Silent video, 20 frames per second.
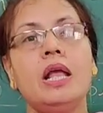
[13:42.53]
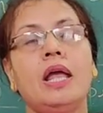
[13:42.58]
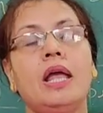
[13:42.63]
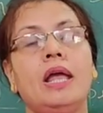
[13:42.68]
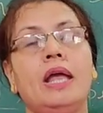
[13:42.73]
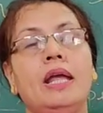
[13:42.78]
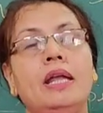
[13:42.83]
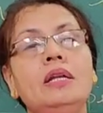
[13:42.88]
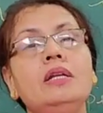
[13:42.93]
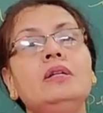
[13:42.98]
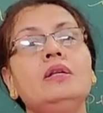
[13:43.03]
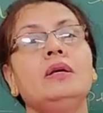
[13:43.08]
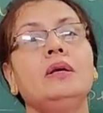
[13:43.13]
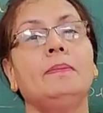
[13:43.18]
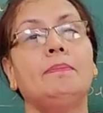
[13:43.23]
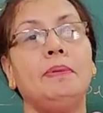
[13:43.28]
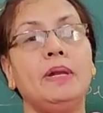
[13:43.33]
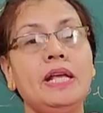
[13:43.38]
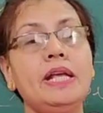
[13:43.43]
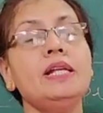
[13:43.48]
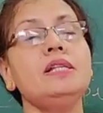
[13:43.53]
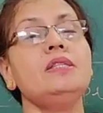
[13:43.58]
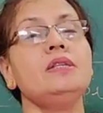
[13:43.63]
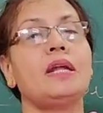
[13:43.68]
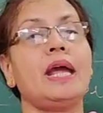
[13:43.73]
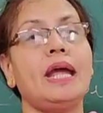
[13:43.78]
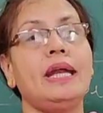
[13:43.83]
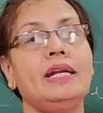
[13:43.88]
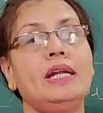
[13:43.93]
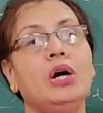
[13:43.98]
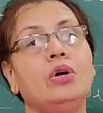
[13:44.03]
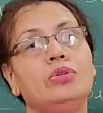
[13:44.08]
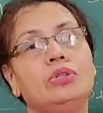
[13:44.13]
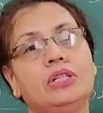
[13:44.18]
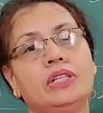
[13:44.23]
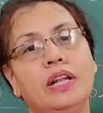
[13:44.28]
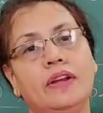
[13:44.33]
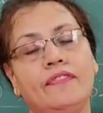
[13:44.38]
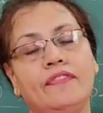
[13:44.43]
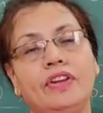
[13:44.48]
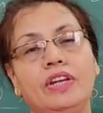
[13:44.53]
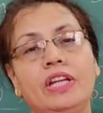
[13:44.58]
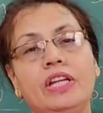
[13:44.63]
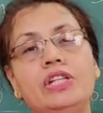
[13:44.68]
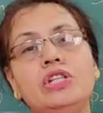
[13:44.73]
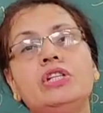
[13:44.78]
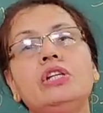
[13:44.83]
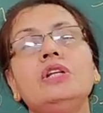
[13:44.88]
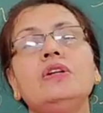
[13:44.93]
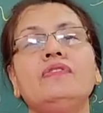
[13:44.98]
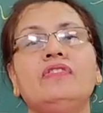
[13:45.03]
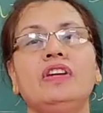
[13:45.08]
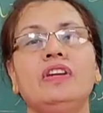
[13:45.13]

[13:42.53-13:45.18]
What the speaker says: and please write down the definition.